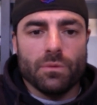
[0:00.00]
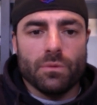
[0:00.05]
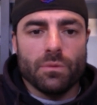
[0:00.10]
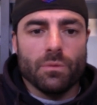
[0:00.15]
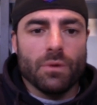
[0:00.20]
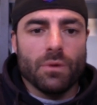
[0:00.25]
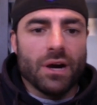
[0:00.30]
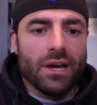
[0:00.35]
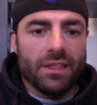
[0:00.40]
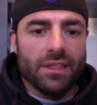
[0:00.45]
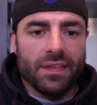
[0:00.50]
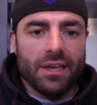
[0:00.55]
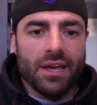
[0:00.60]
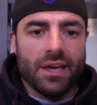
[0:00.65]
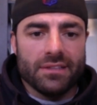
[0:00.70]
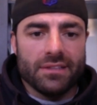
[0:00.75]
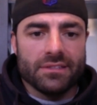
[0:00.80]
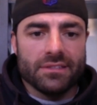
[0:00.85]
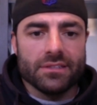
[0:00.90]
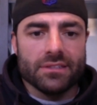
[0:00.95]
why they
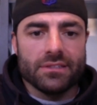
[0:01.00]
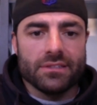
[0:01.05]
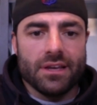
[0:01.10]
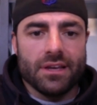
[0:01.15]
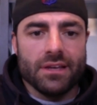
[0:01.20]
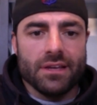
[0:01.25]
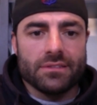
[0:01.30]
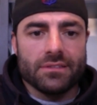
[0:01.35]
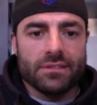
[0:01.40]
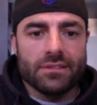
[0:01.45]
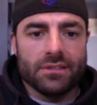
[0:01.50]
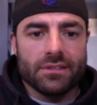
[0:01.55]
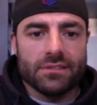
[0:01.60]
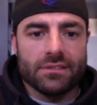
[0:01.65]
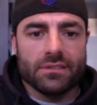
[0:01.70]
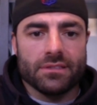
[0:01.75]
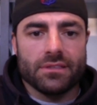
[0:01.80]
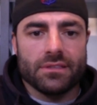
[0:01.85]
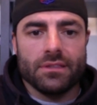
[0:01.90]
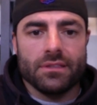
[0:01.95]
had success
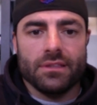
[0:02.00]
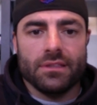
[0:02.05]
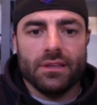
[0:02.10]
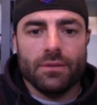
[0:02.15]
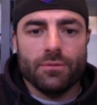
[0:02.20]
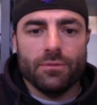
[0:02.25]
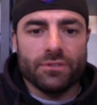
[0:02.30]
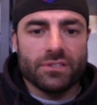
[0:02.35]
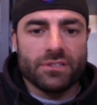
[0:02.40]
because it was a